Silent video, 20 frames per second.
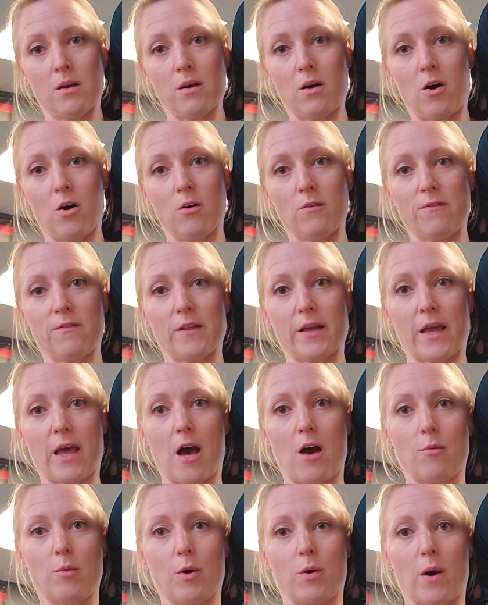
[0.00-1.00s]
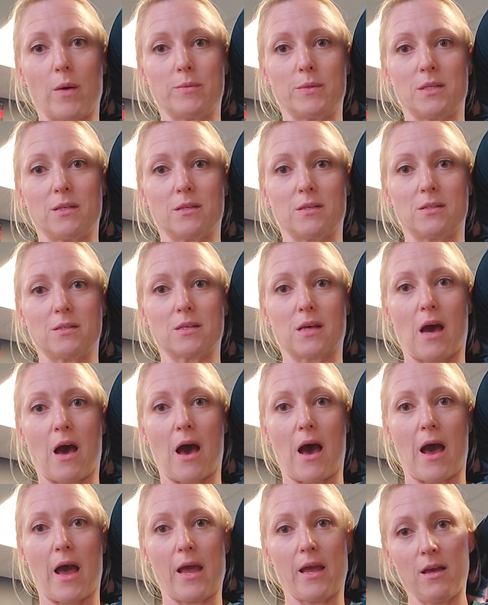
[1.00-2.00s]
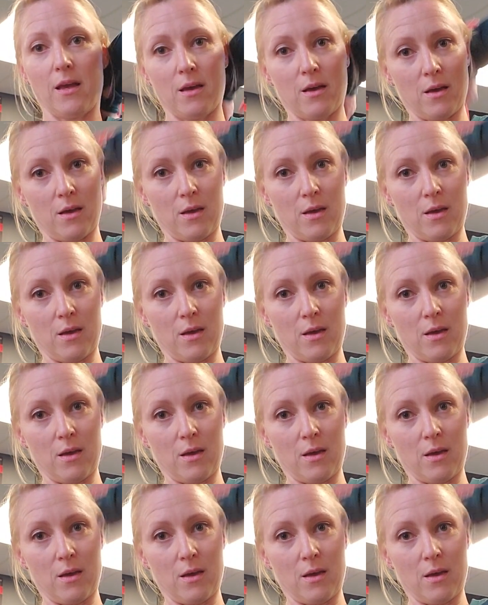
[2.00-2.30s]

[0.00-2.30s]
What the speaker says: hopefully elbow up to the sky,